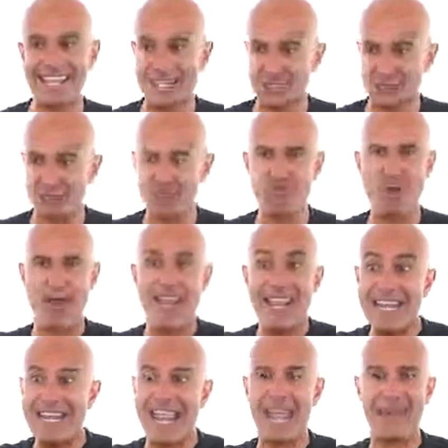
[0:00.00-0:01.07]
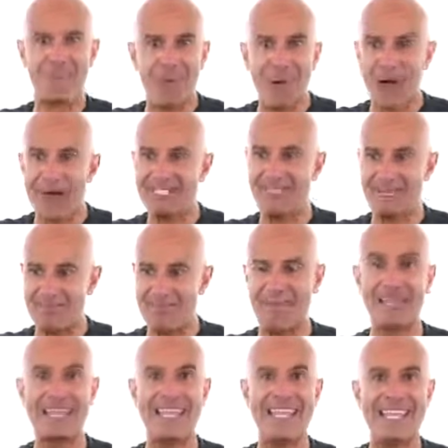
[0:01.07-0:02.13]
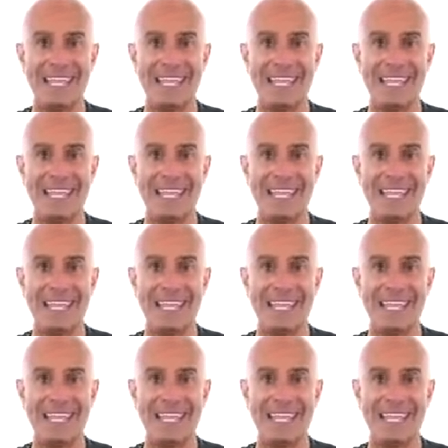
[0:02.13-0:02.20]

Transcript: and you radiate possibility